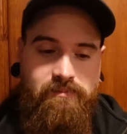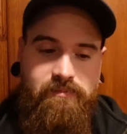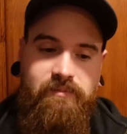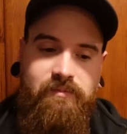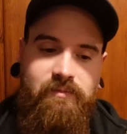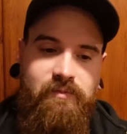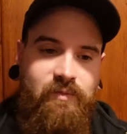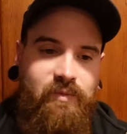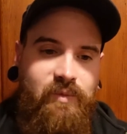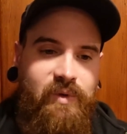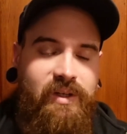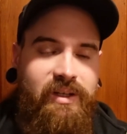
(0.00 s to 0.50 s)

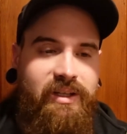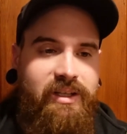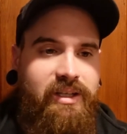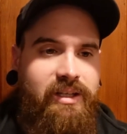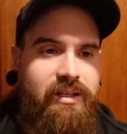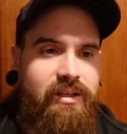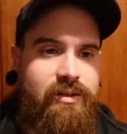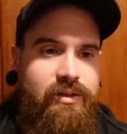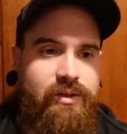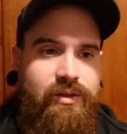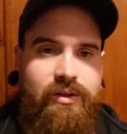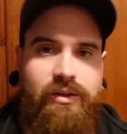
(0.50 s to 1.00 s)
really get
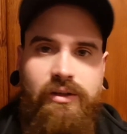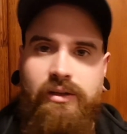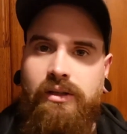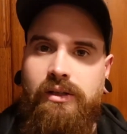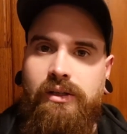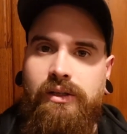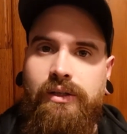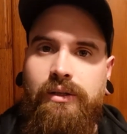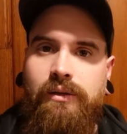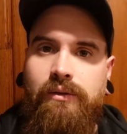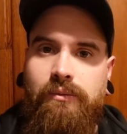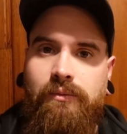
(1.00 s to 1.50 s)
a good
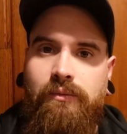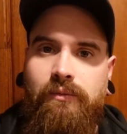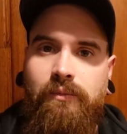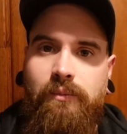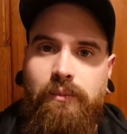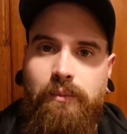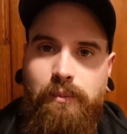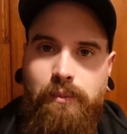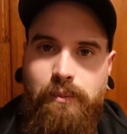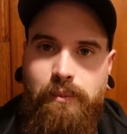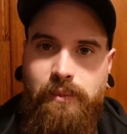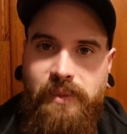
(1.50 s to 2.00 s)
clear
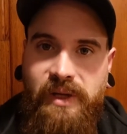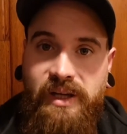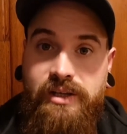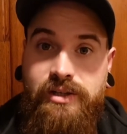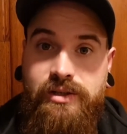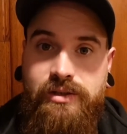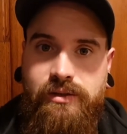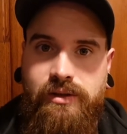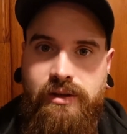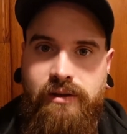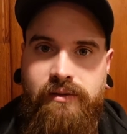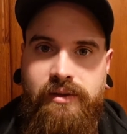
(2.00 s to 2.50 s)

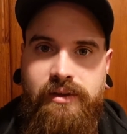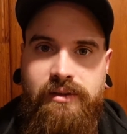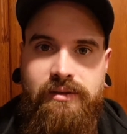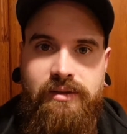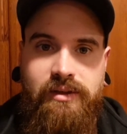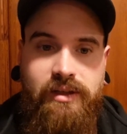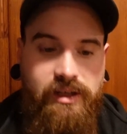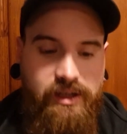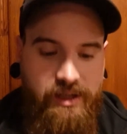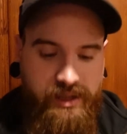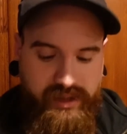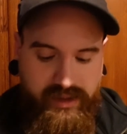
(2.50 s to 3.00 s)
picture of it.
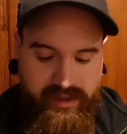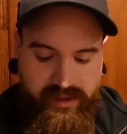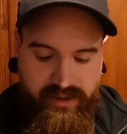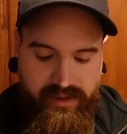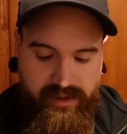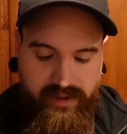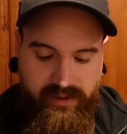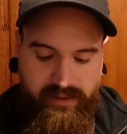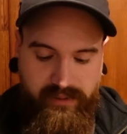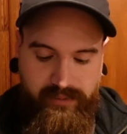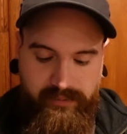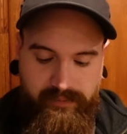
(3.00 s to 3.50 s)

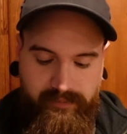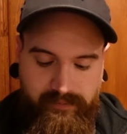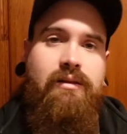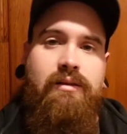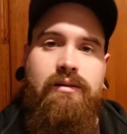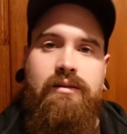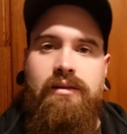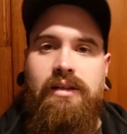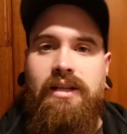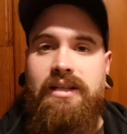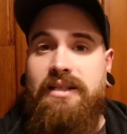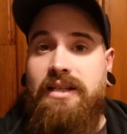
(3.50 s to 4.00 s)
So
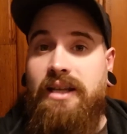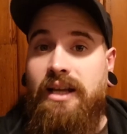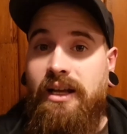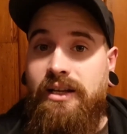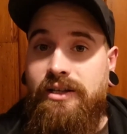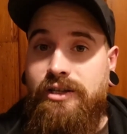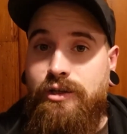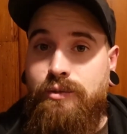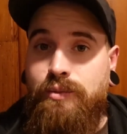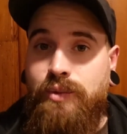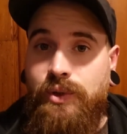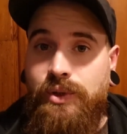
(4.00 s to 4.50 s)
let's say I
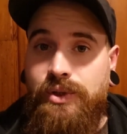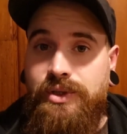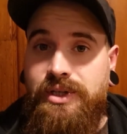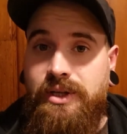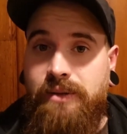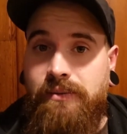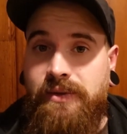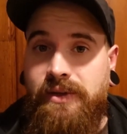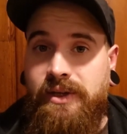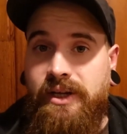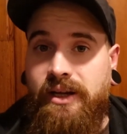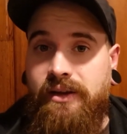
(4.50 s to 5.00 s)
just pulled
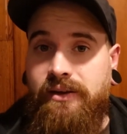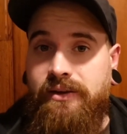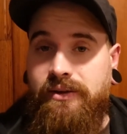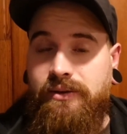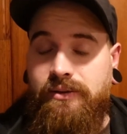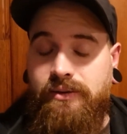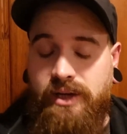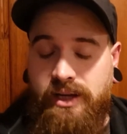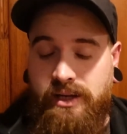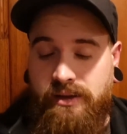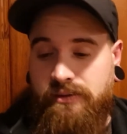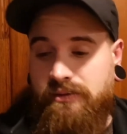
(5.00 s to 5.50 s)
something out of the
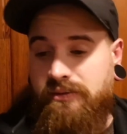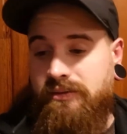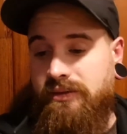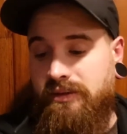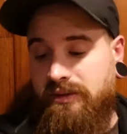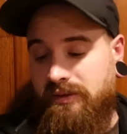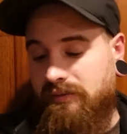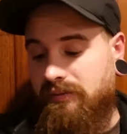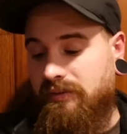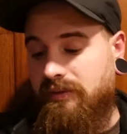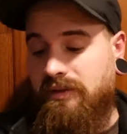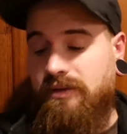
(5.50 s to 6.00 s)
ground
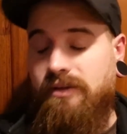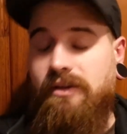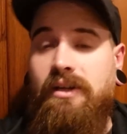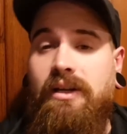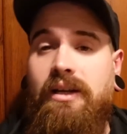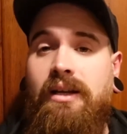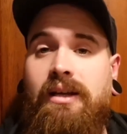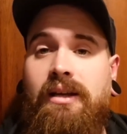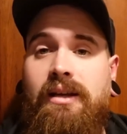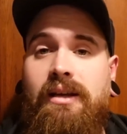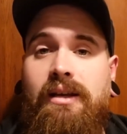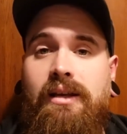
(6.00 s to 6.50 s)

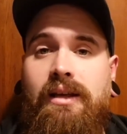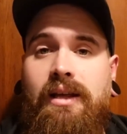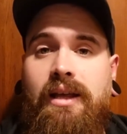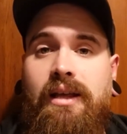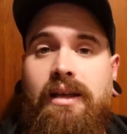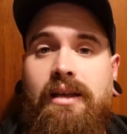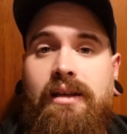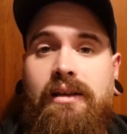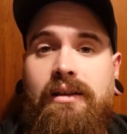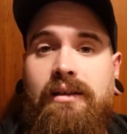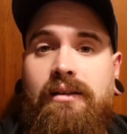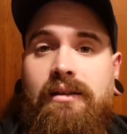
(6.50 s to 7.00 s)

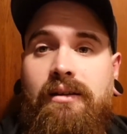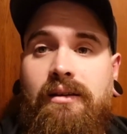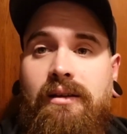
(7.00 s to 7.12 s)
and